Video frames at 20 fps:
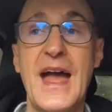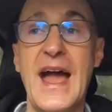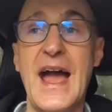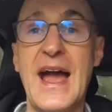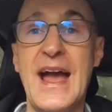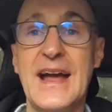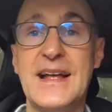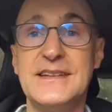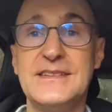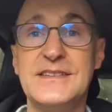
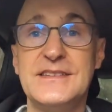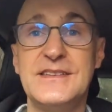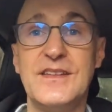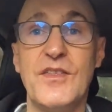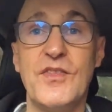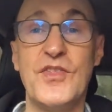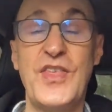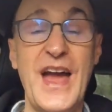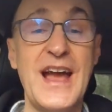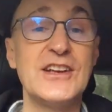And
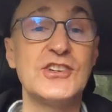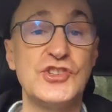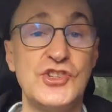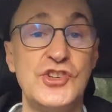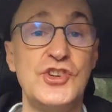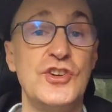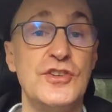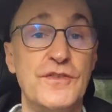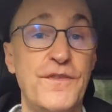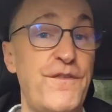that
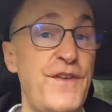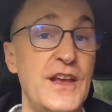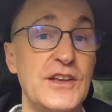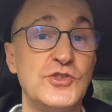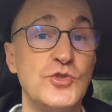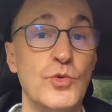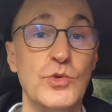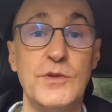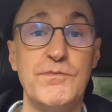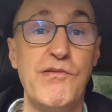should
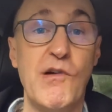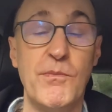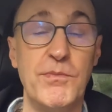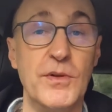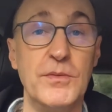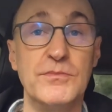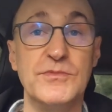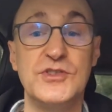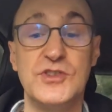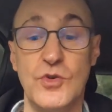fix all the
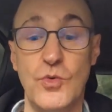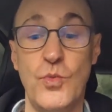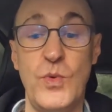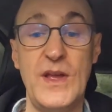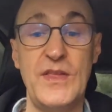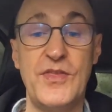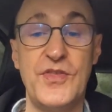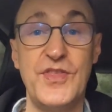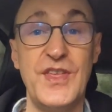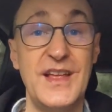problems
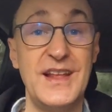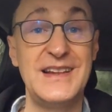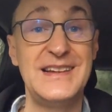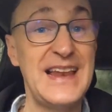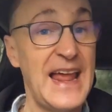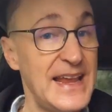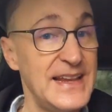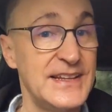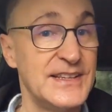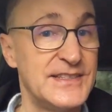with the
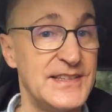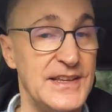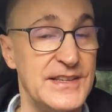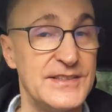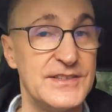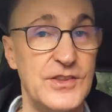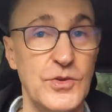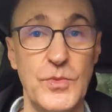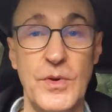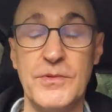lane
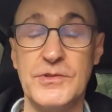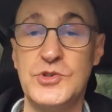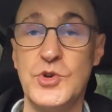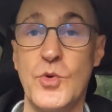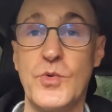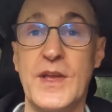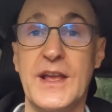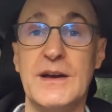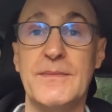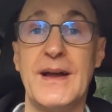assist that we were
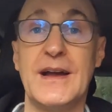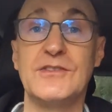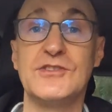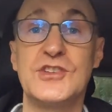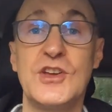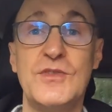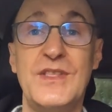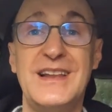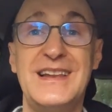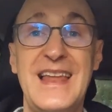talking about.
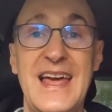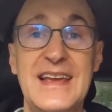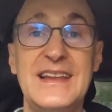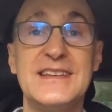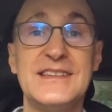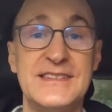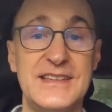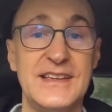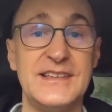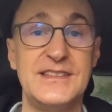So the lane
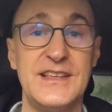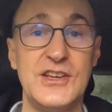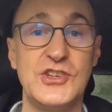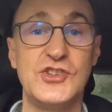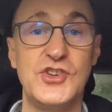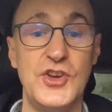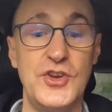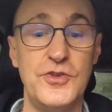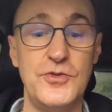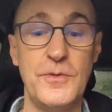assist
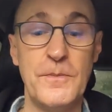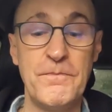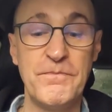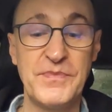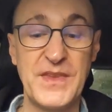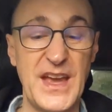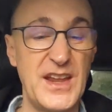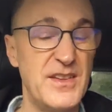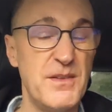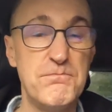issue
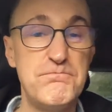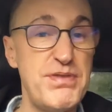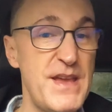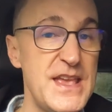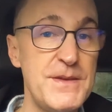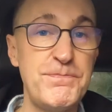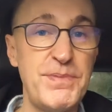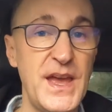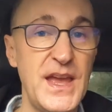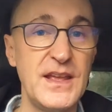and the
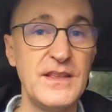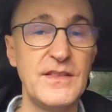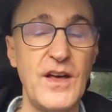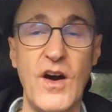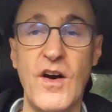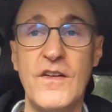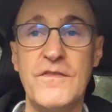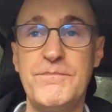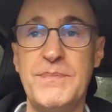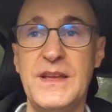beeping that
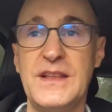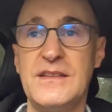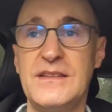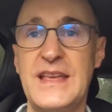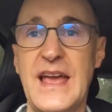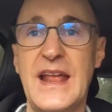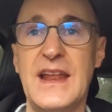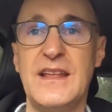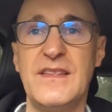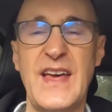I've been
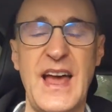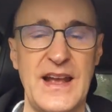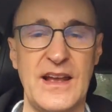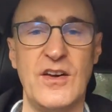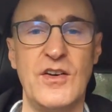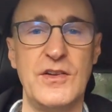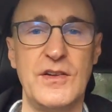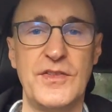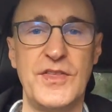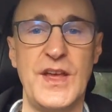getting, that
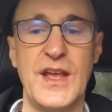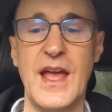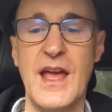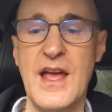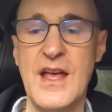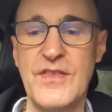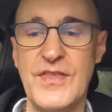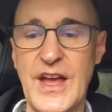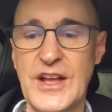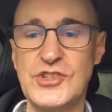kind of thing,
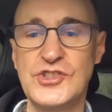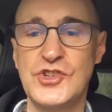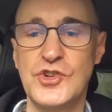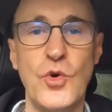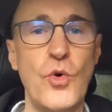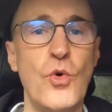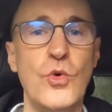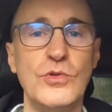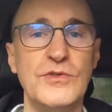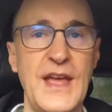that should
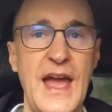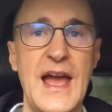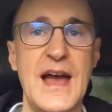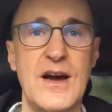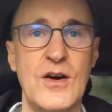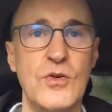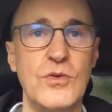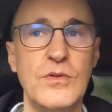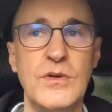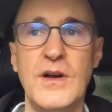all
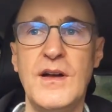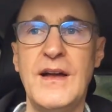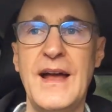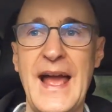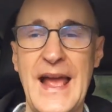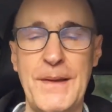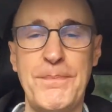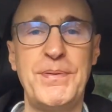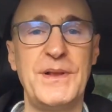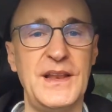now
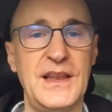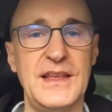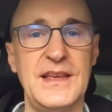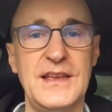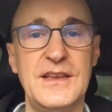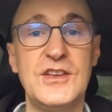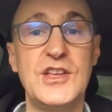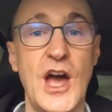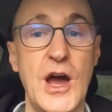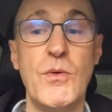
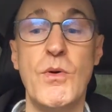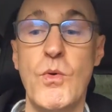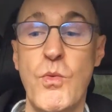happily go